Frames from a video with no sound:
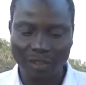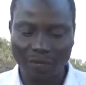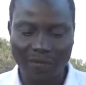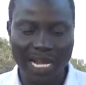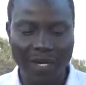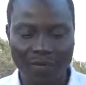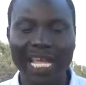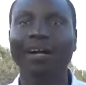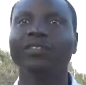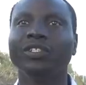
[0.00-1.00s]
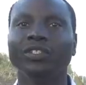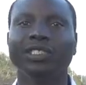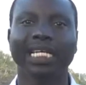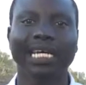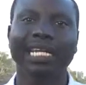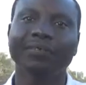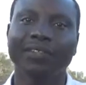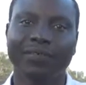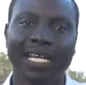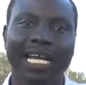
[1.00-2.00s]
So far we have used, and
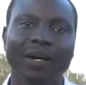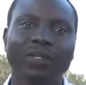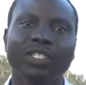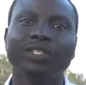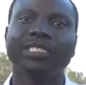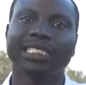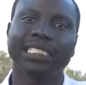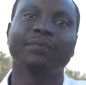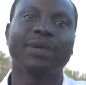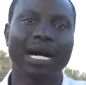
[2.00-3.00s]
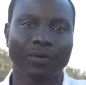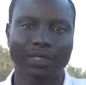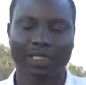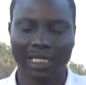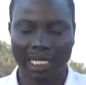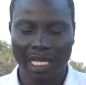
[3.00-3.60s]
every figure I will use is in pounds.